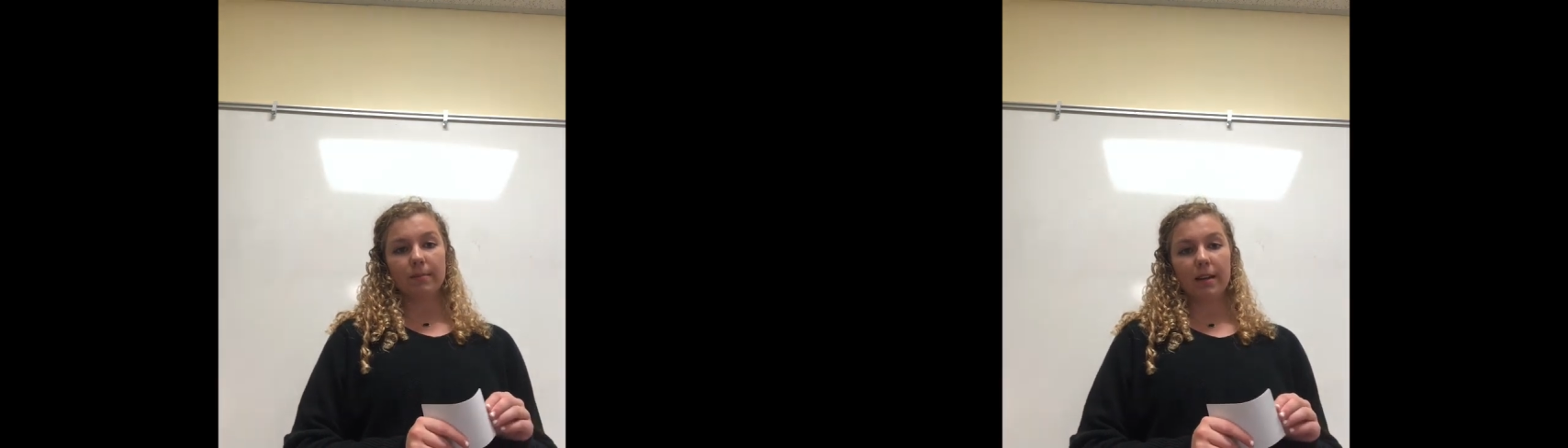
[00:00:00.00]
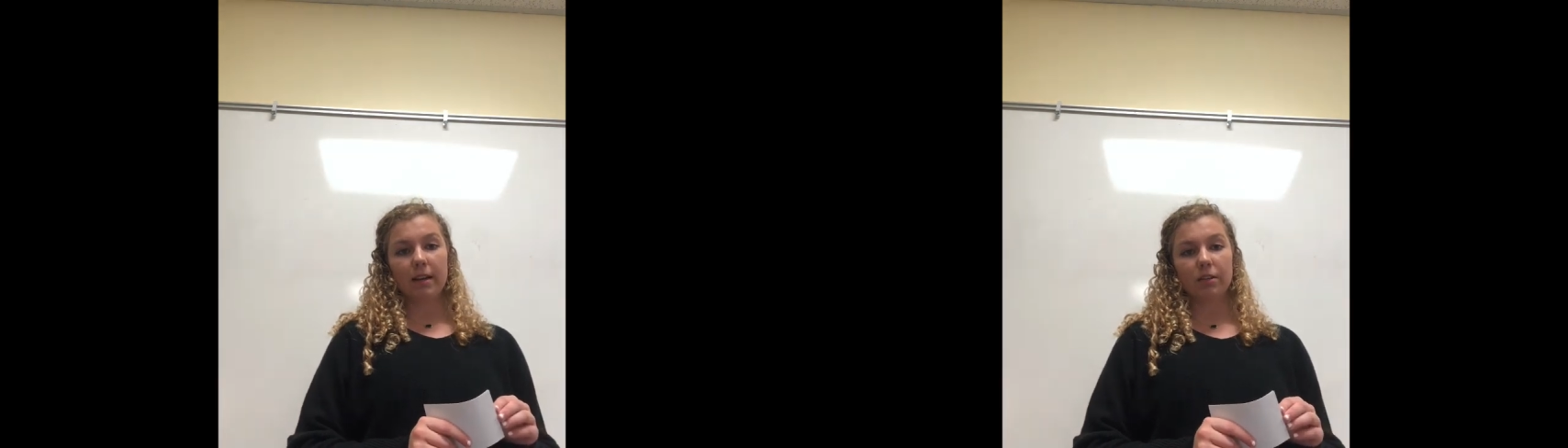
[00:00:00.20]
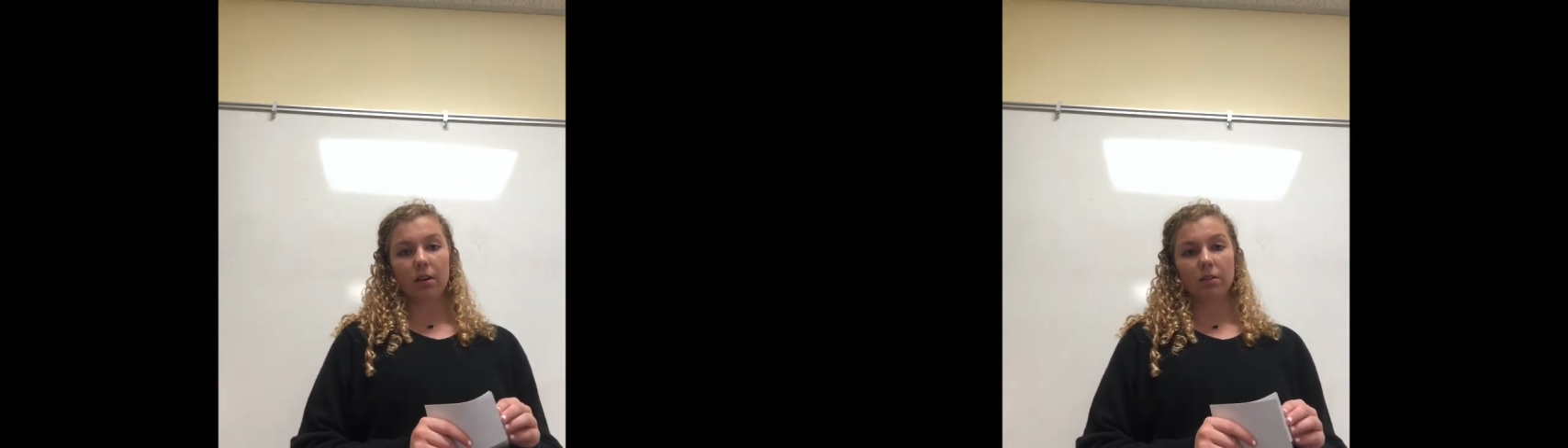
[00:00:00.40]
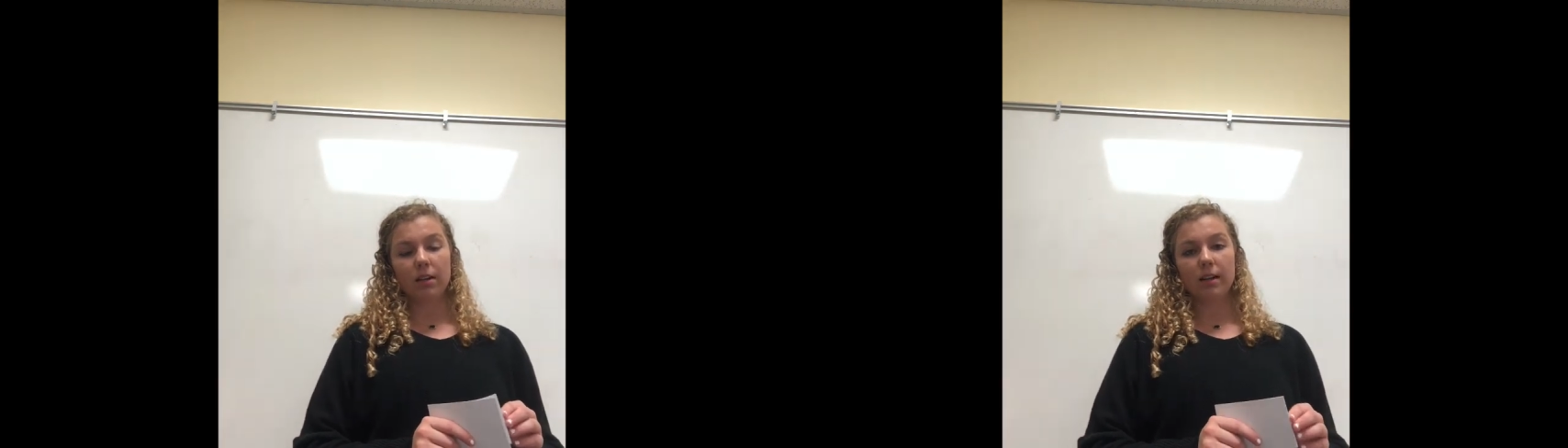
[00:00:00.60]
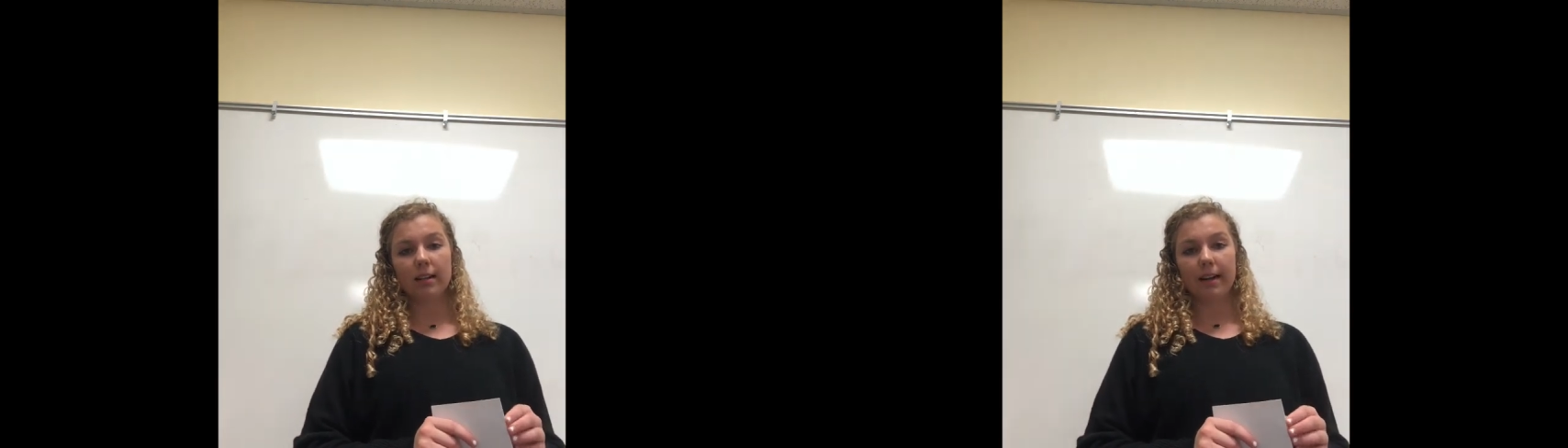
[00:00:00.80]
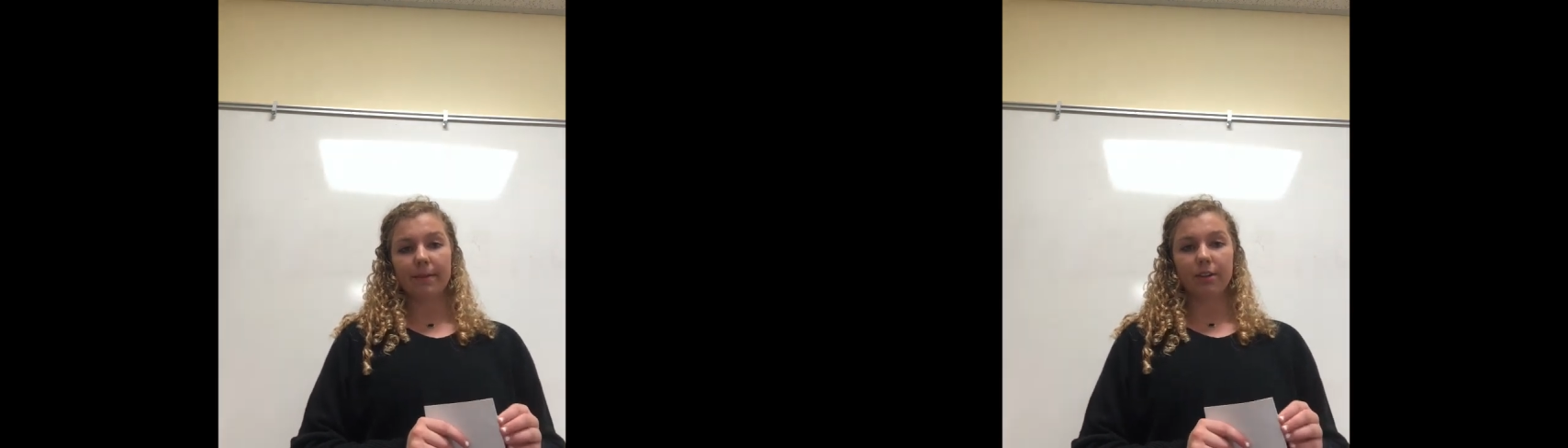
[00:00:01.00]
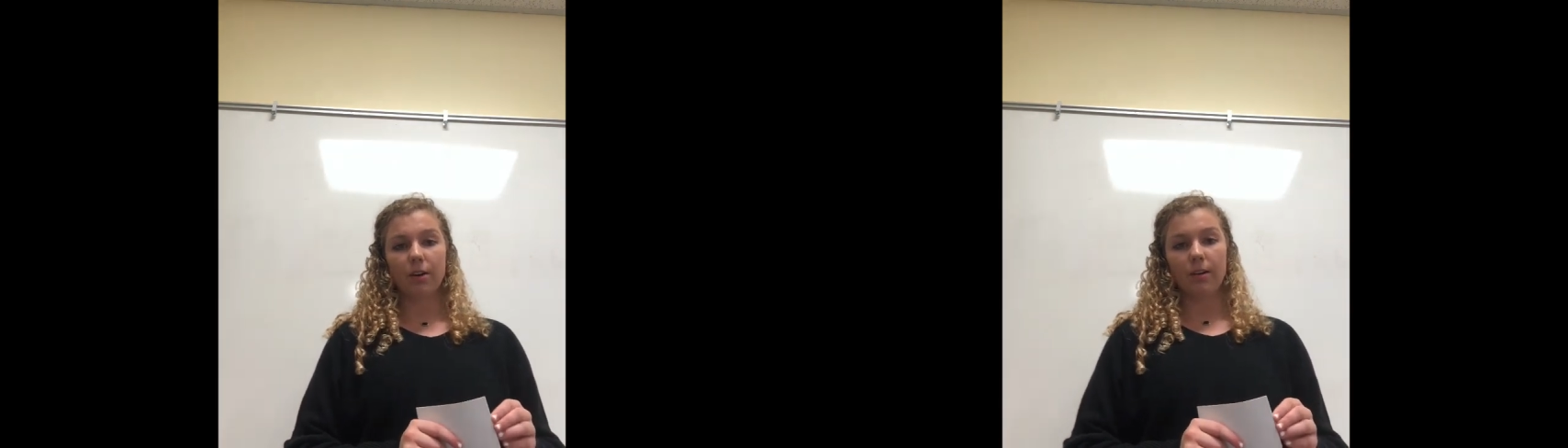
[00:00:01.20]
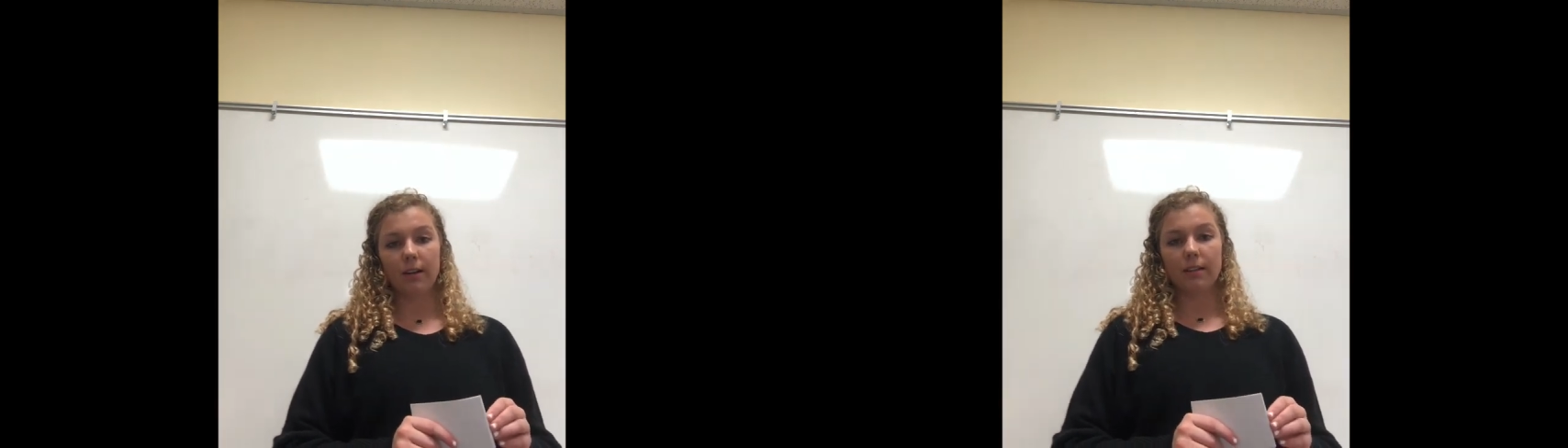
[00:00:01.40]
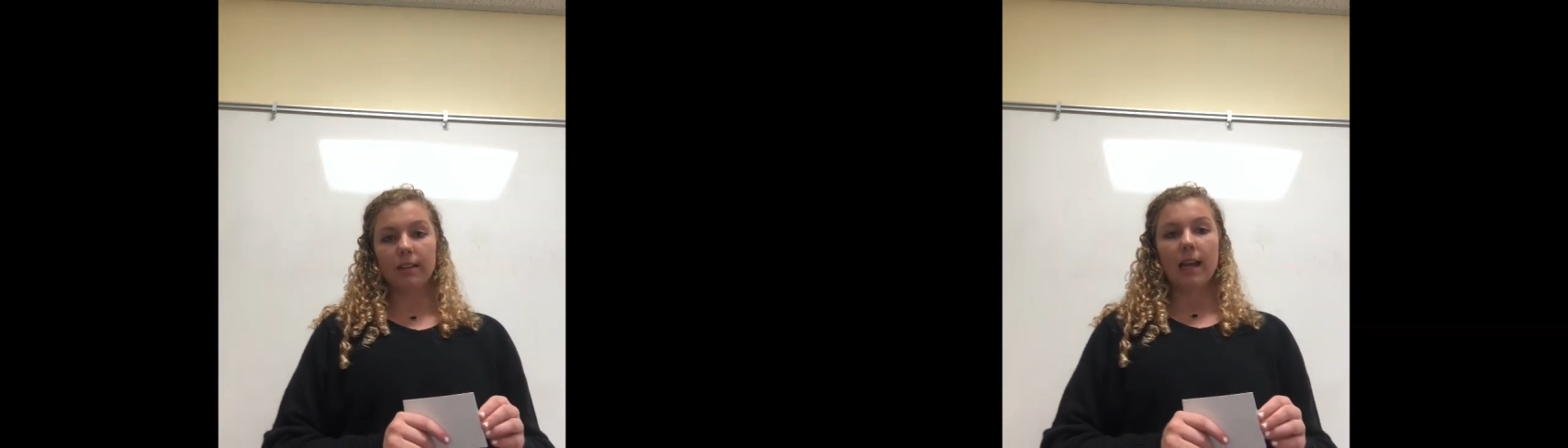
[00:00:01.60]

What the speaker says: being assaulted and attacked by colonists,